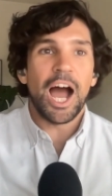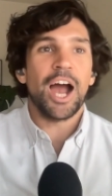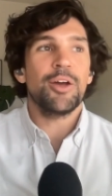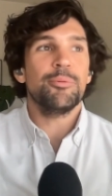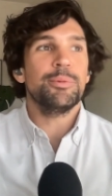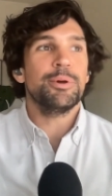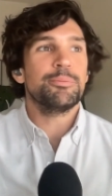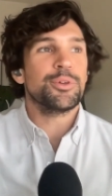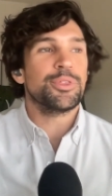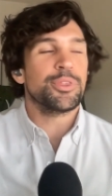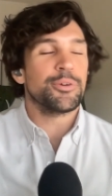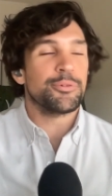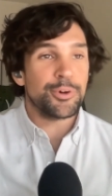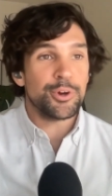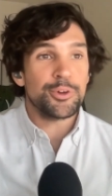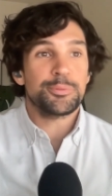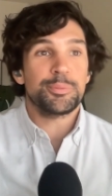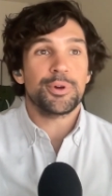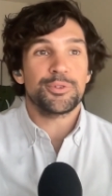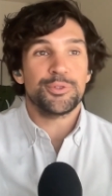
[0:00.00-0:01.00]
I remember the
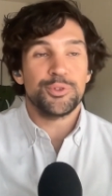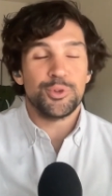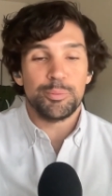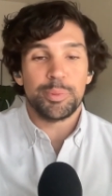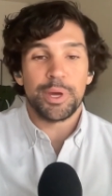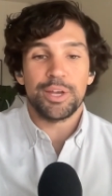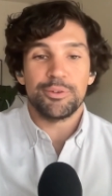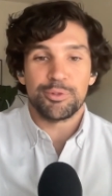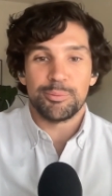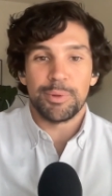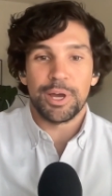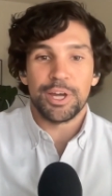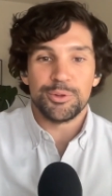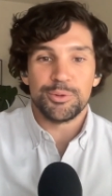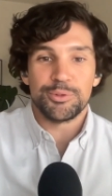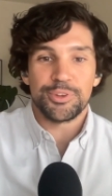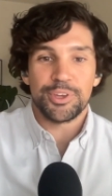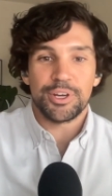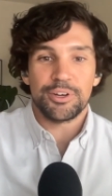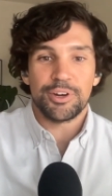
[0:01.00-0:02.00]
first person who paid for my
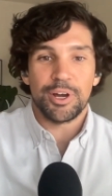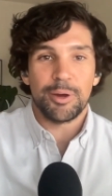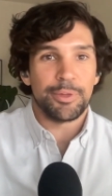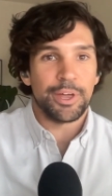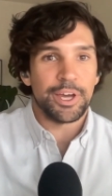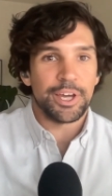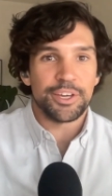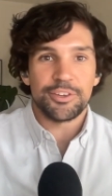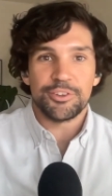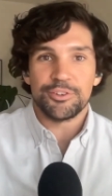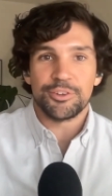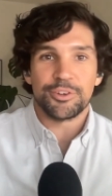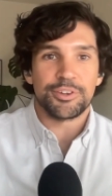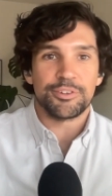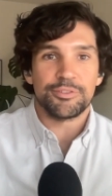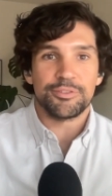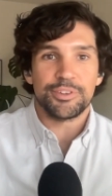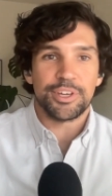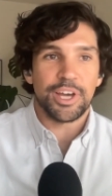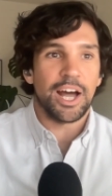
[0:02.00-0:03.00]
newsletter, I'm like,
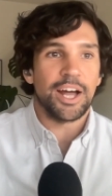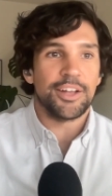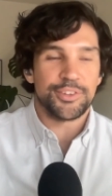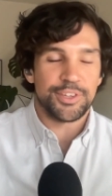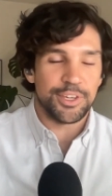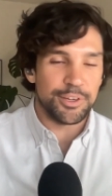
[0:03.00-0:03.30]
you're God's